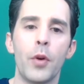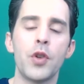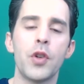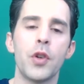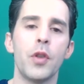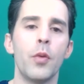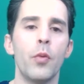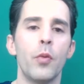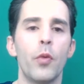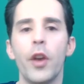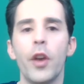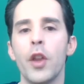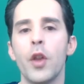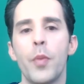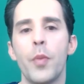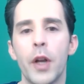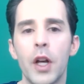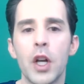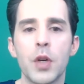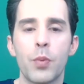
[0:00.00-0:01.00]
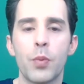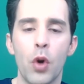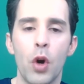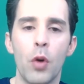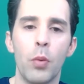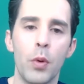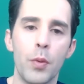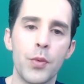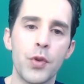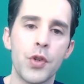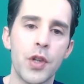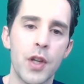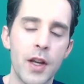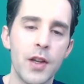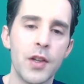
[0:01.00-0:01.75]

Because one of the biggest problems